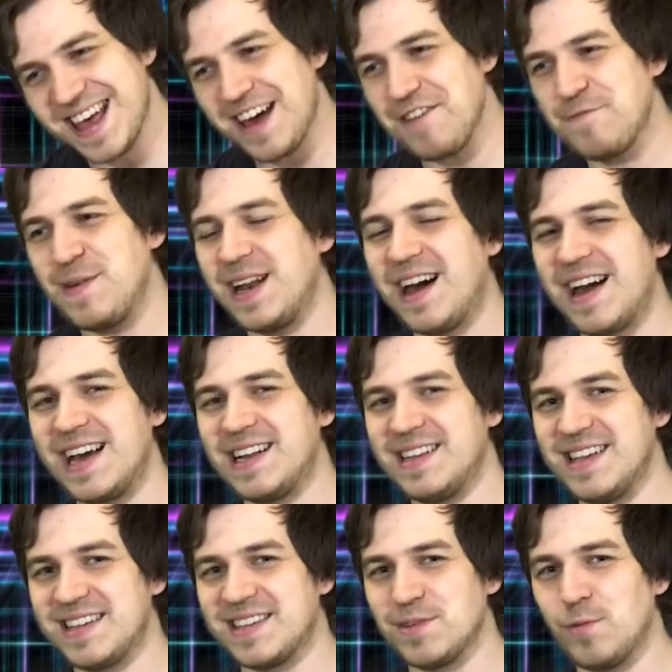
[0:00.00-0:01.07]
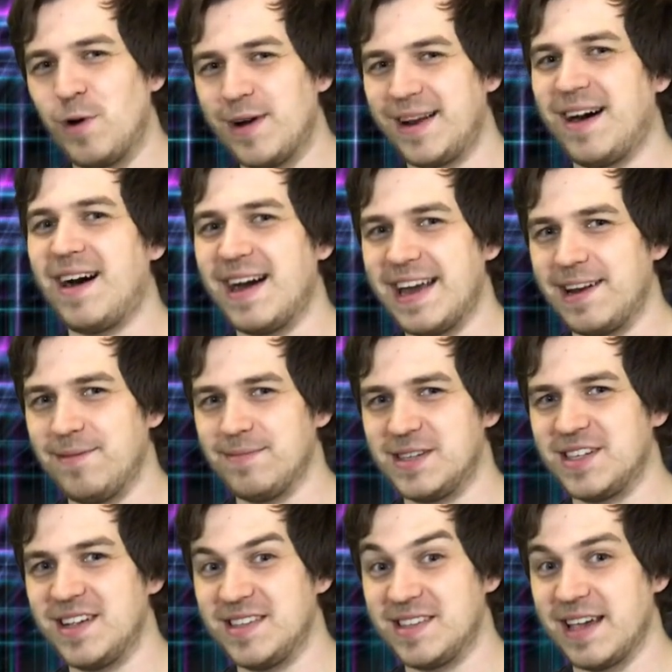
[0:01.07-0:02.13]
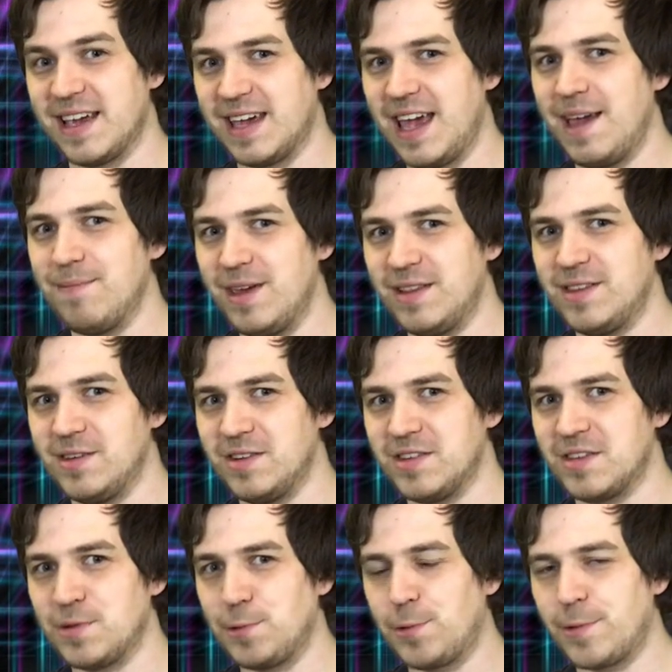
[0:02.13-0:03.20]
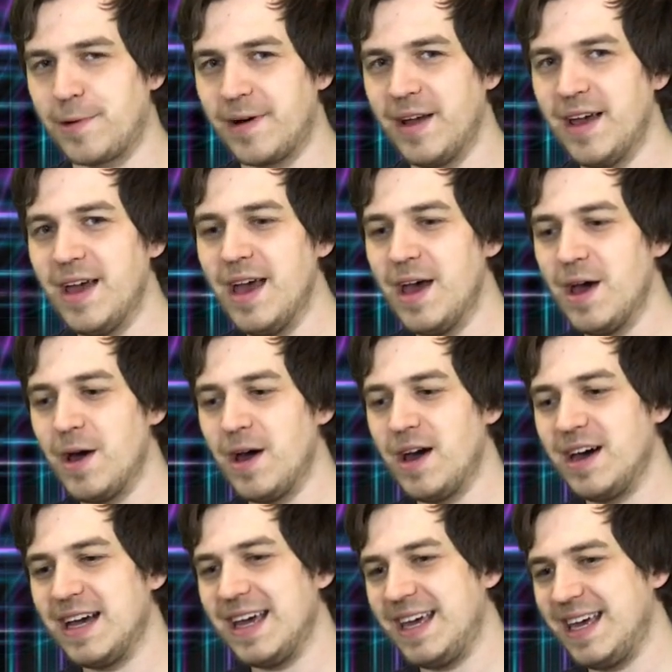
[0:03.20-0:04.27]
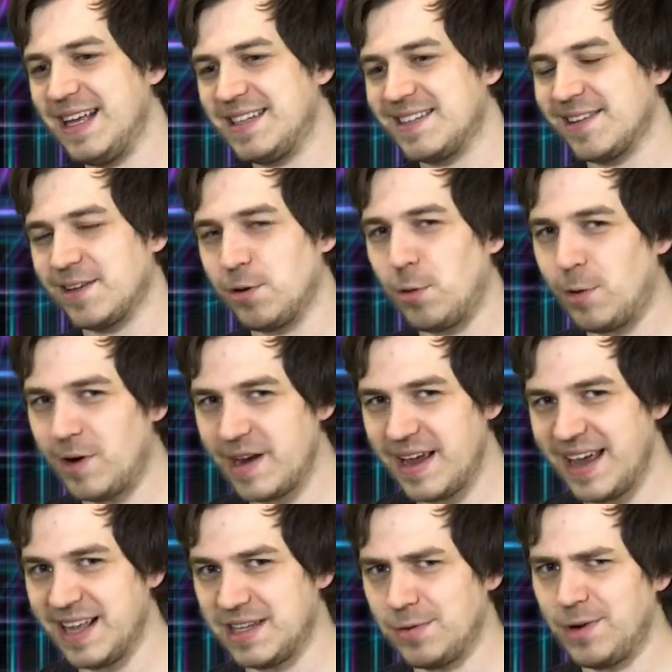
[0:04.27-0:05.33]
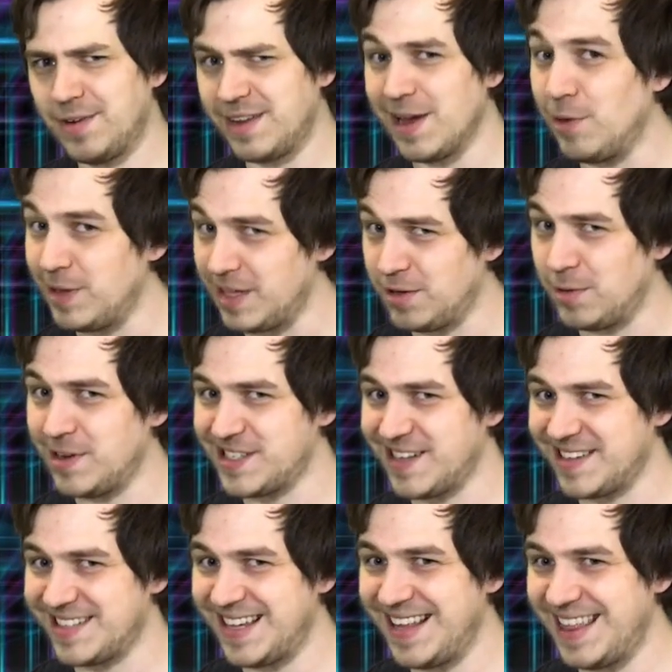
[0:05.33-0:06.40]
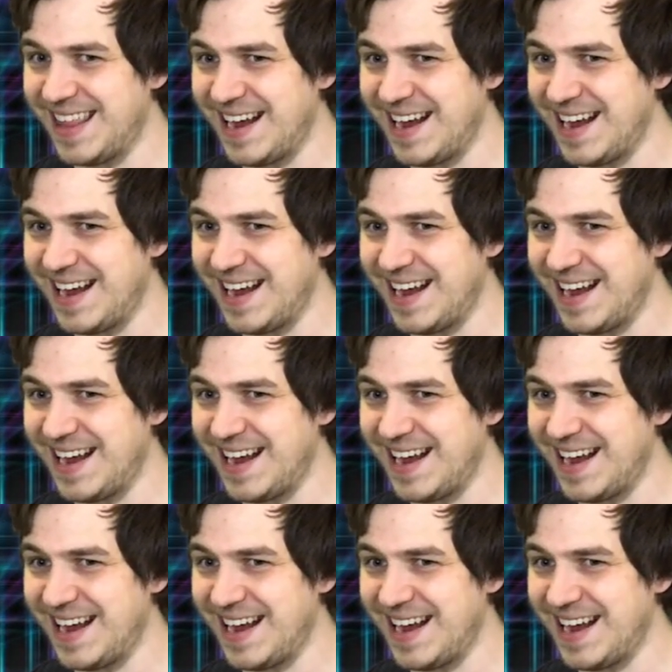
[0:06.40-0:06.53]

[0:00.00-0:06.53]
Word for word: I've been eyeing this one item since I came into the store. It's a toy. It's one of the only toys that's in